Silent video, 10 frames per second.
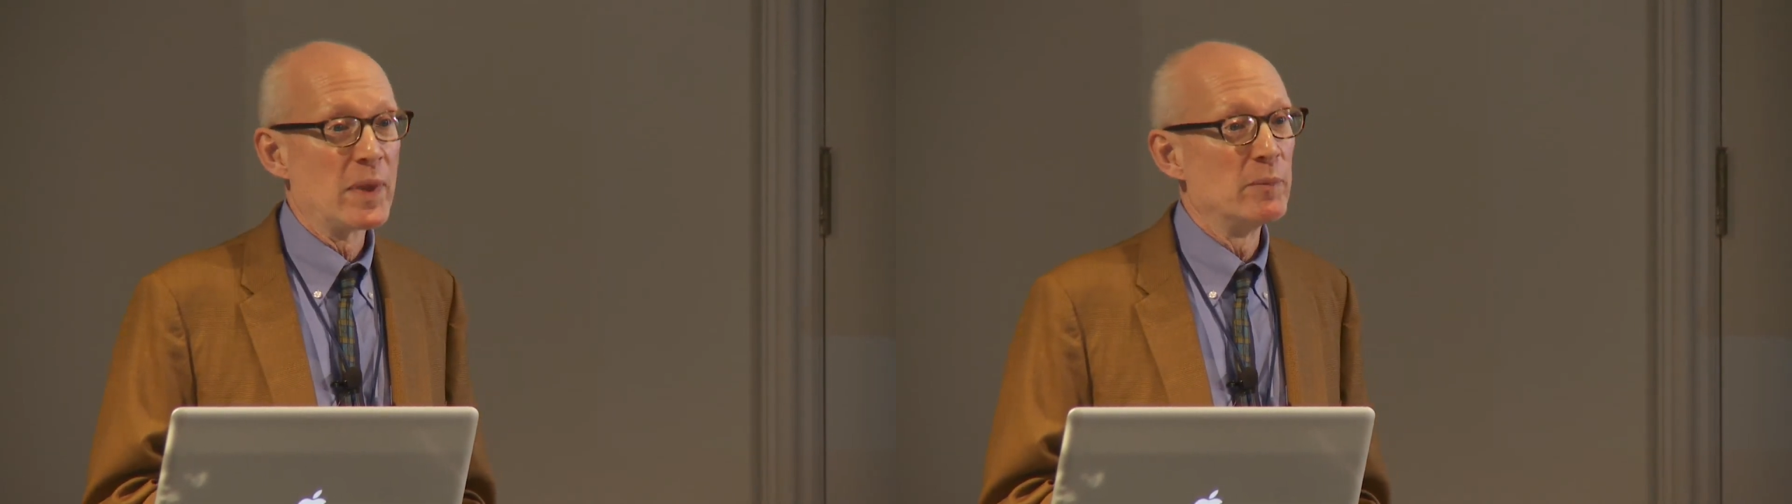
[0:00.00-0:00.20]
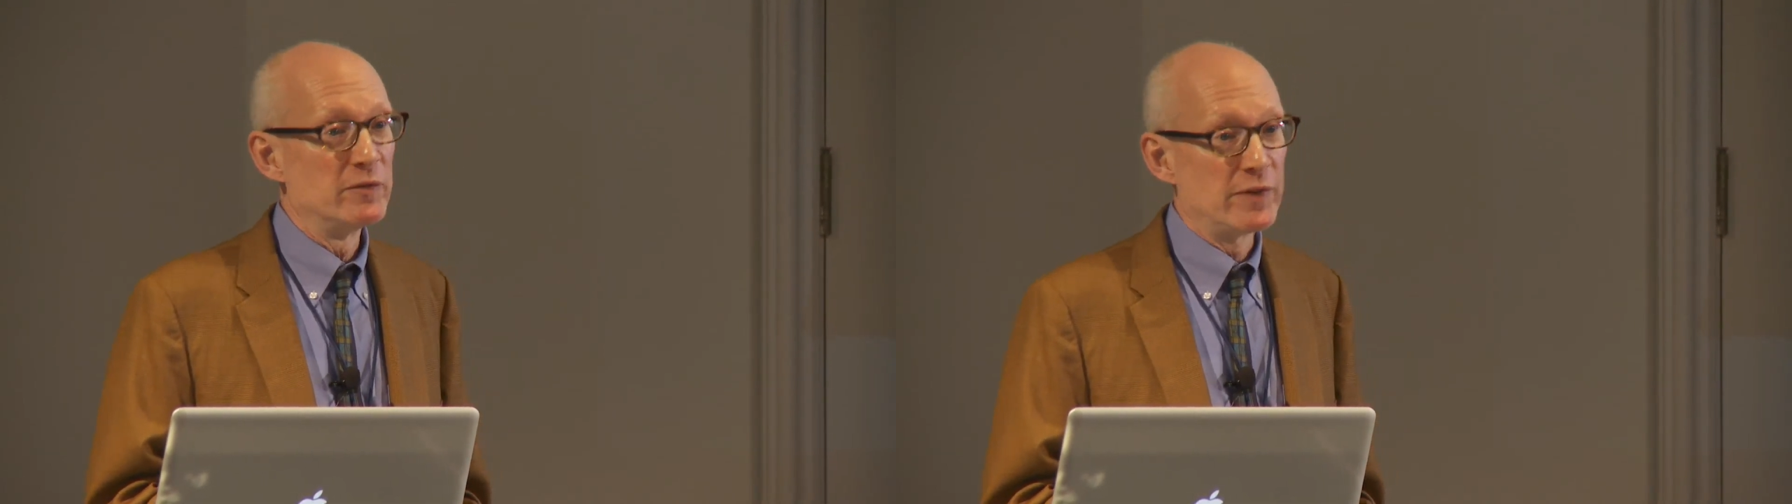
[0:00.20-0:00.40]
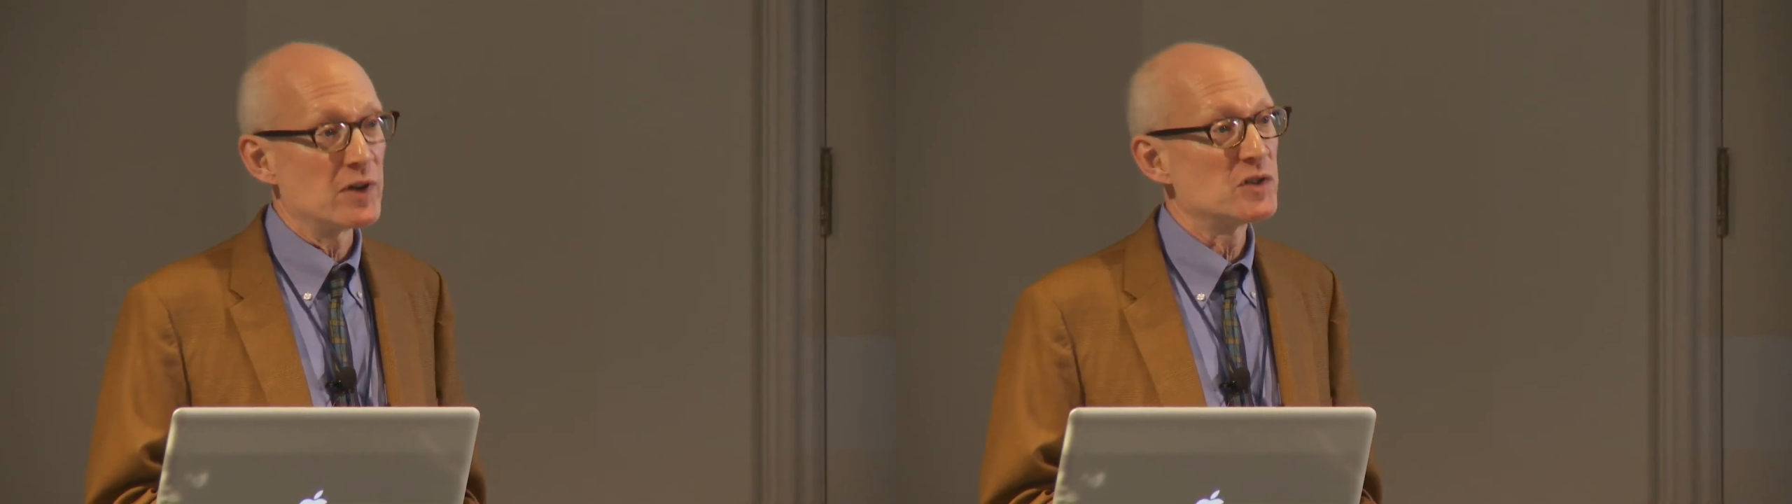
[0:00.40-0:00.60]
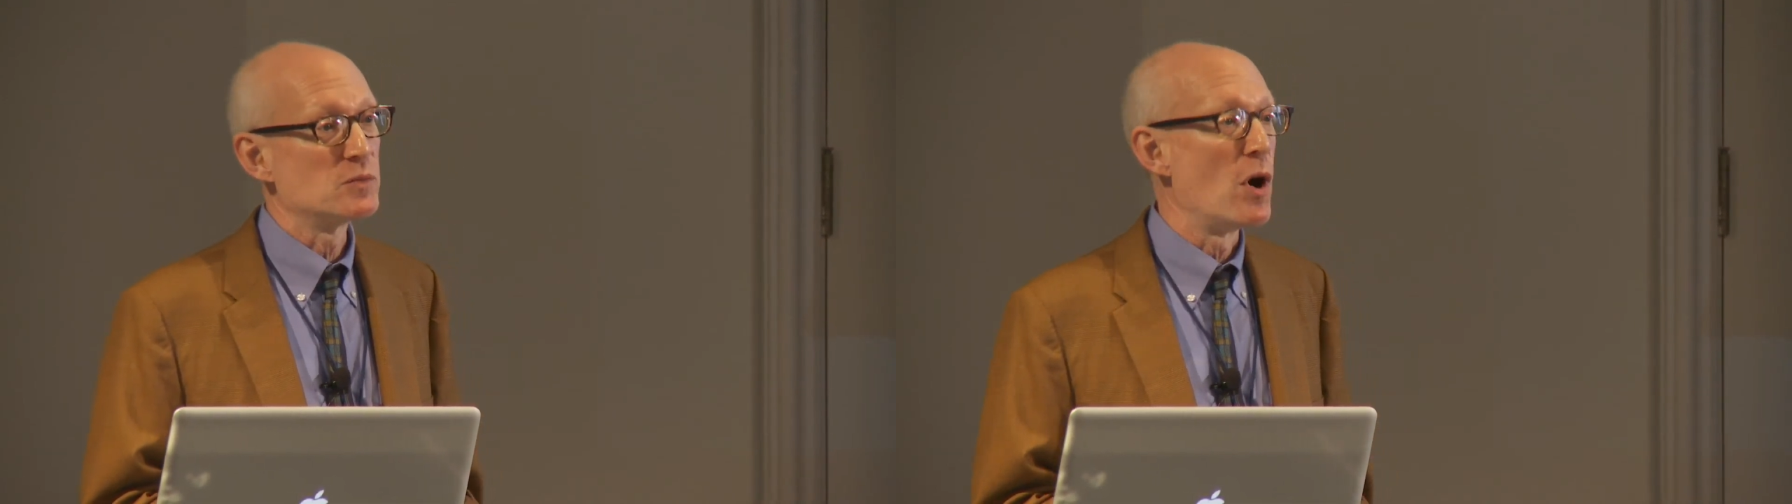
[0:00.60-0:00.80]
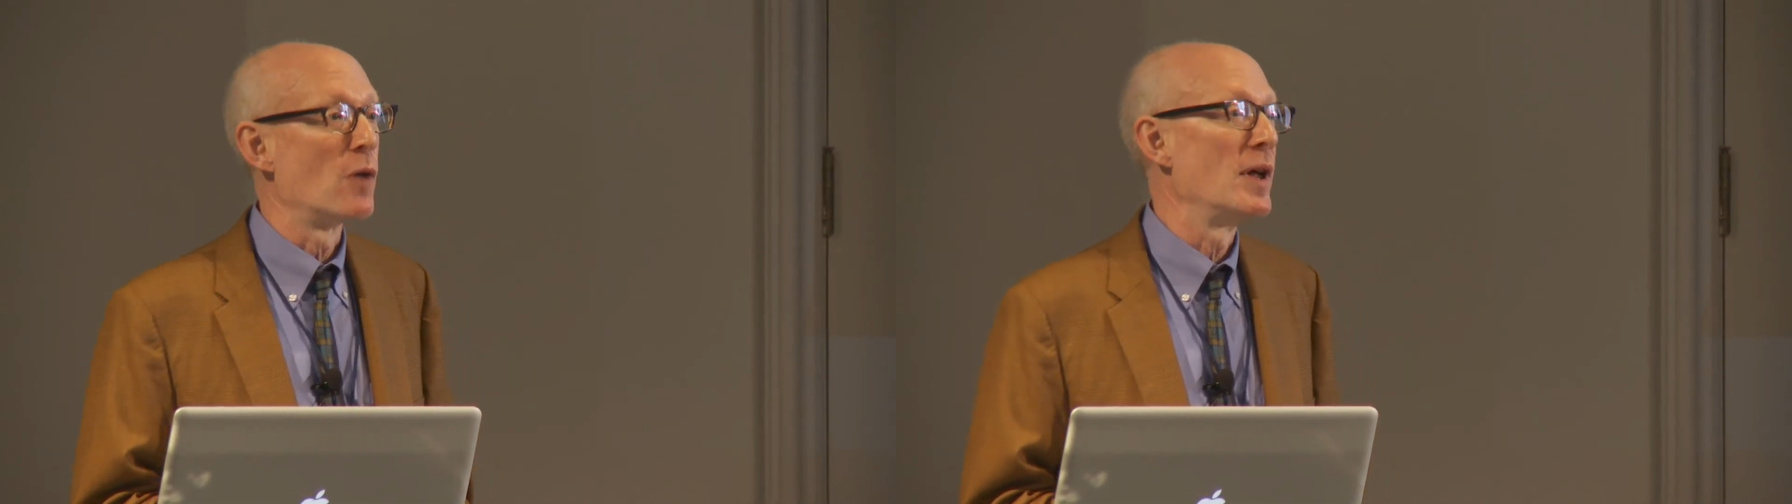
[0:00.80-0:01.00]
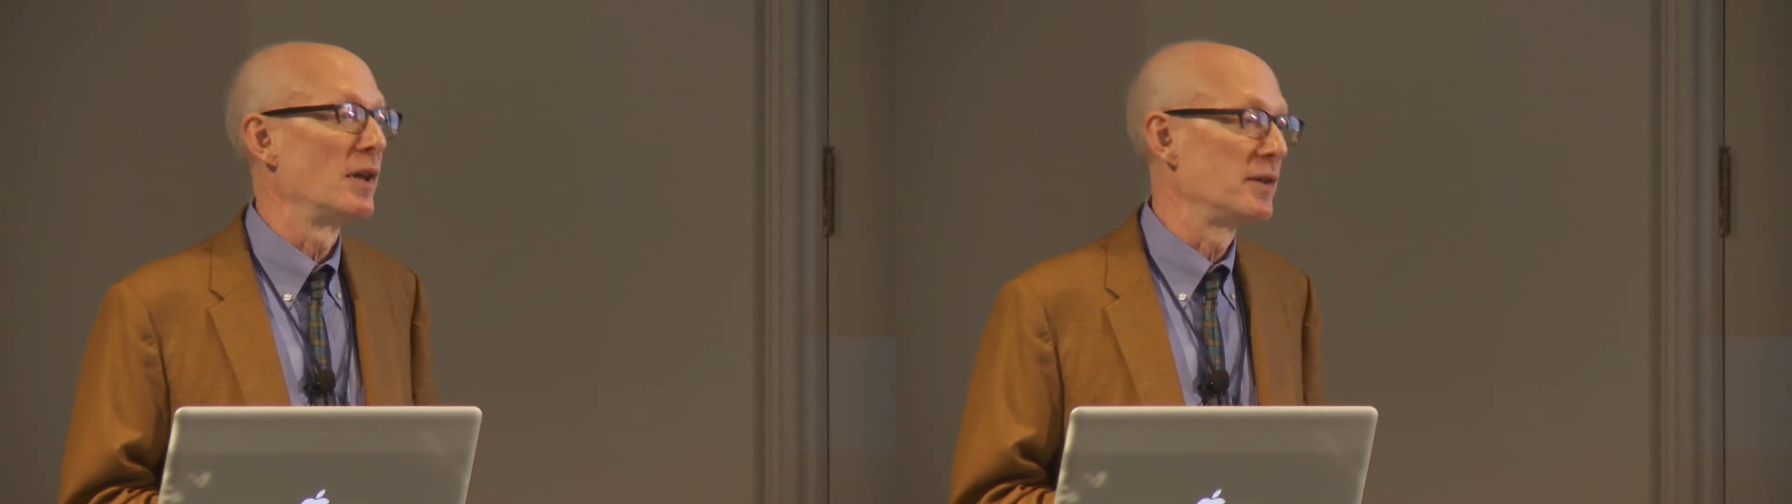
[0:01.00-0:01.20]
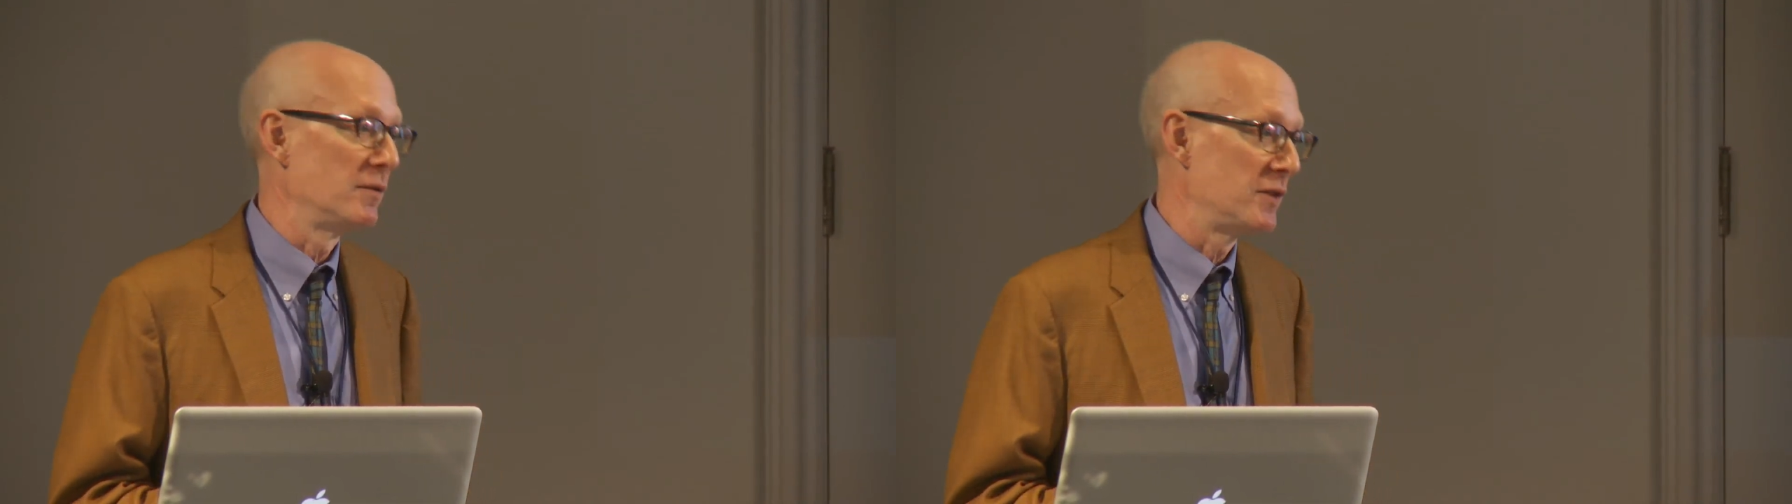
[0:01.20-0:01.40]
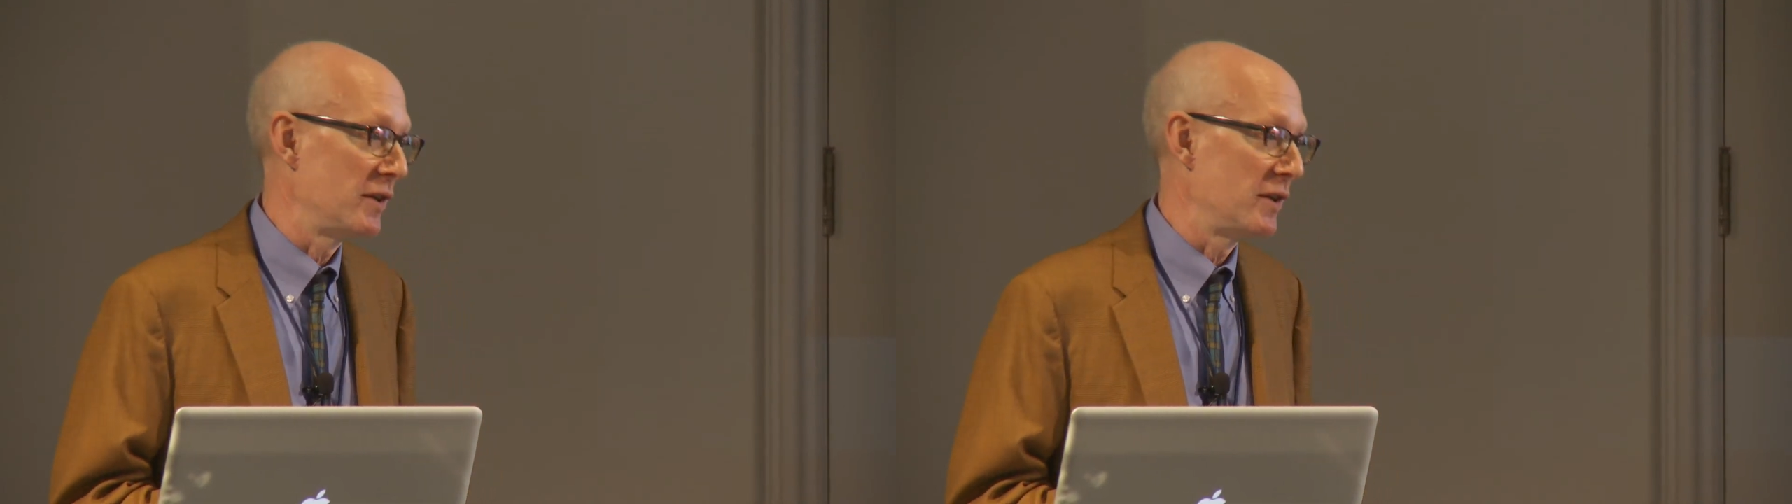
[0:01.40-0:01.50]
but very small relative